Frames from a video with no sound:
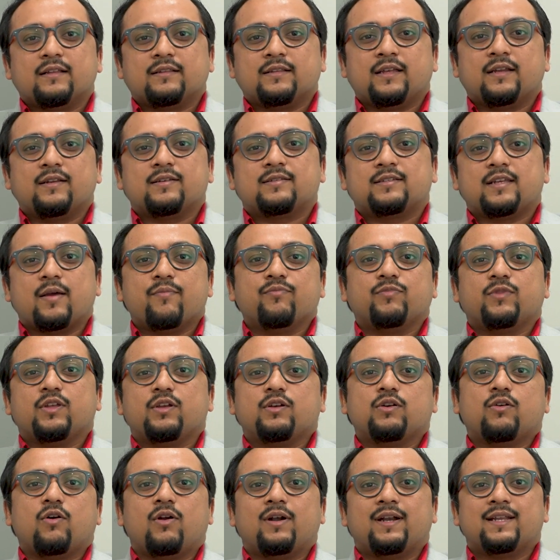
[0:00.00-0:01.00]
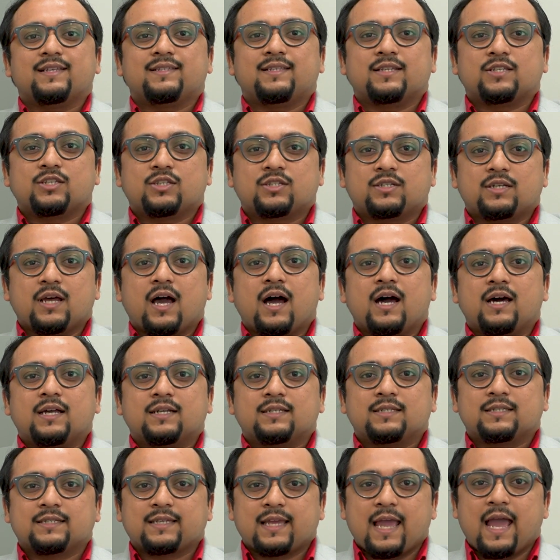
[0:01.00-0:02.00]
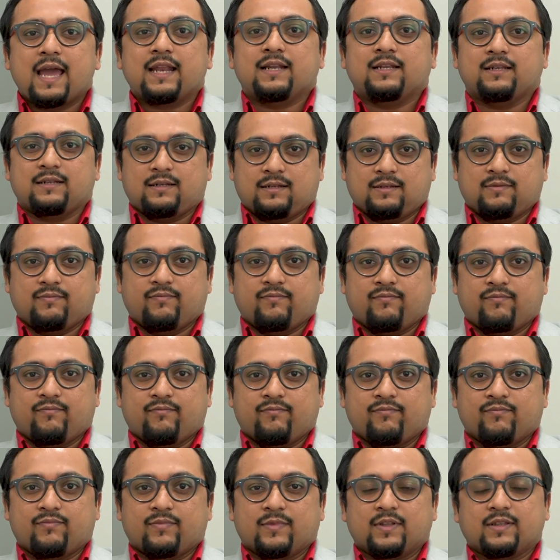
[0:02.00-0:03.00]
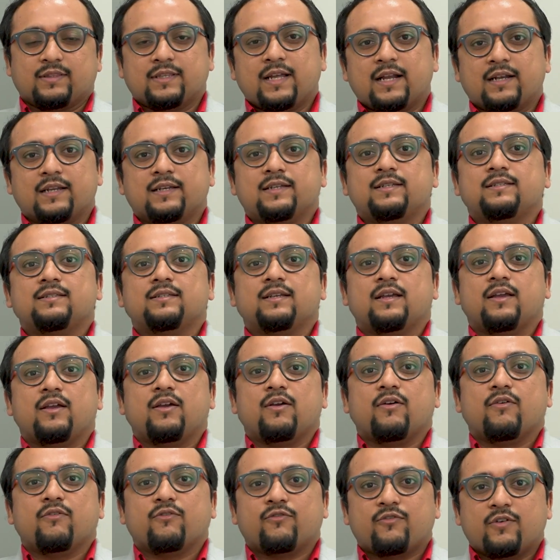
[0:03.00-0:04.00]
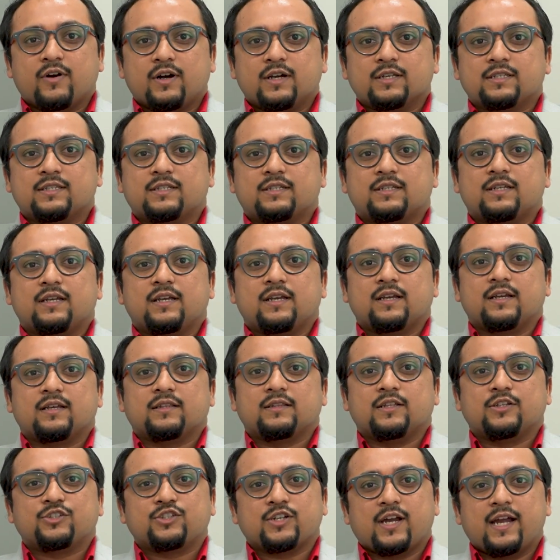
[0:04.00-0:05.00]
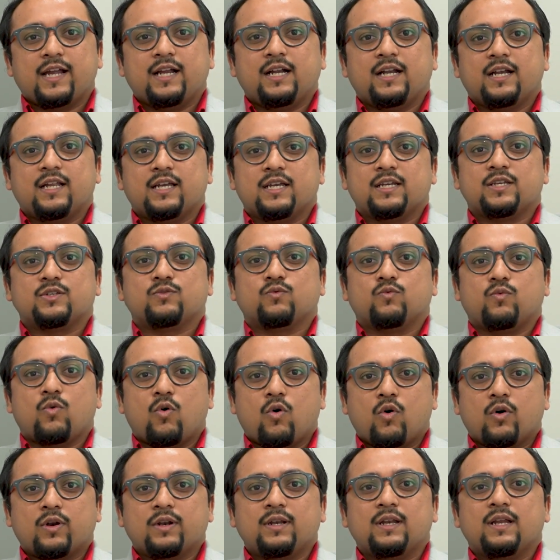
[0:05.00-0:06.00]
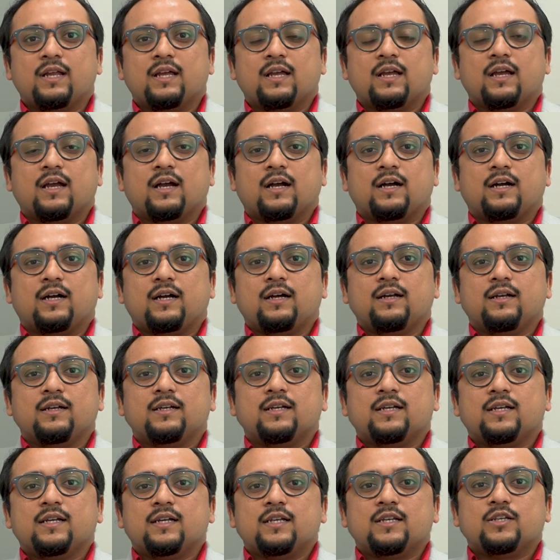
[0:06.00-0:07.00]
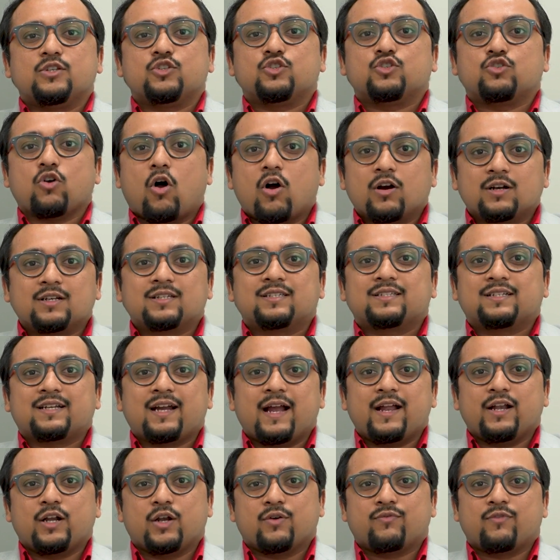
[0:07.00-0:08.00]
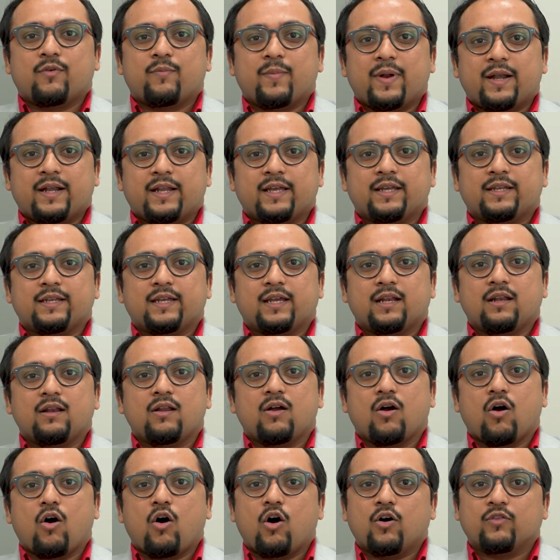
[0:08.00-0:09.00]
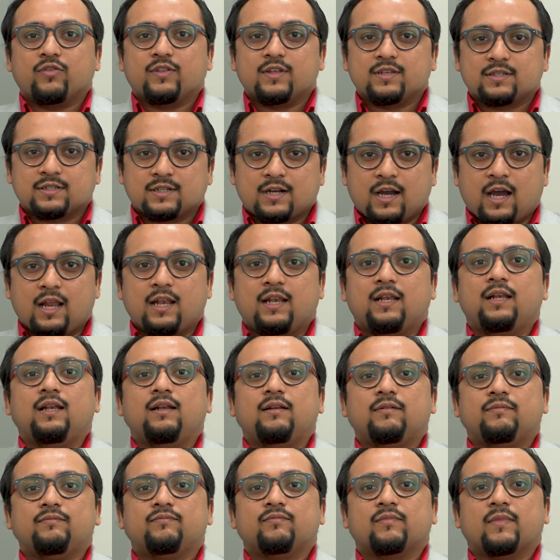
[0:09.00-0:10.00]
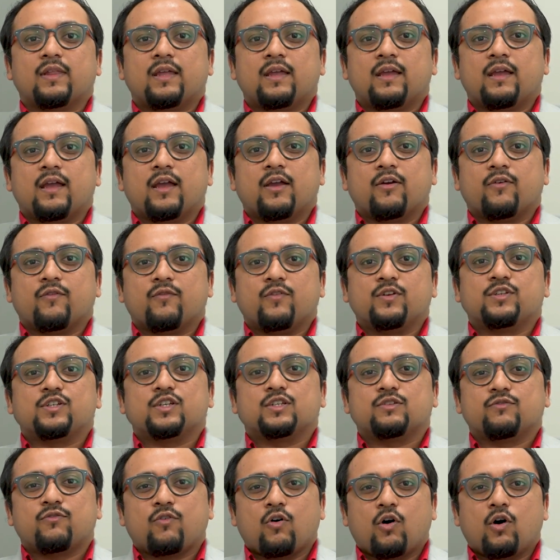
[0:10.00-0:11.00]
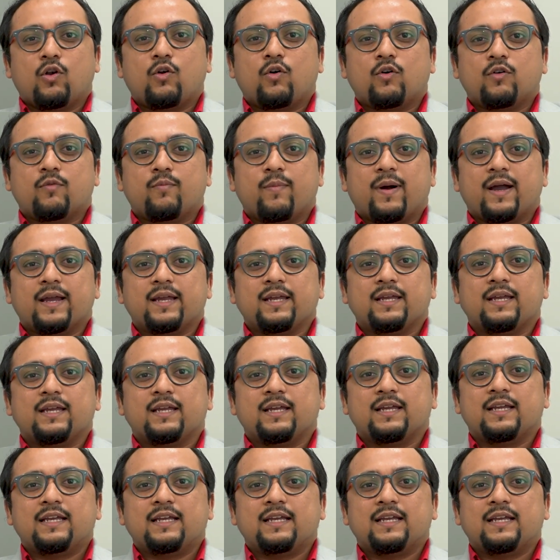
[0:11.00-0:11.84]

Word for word: there is something called as the star scanner. That is, first the child is wore a socks kind of a material on the skull, which is followed by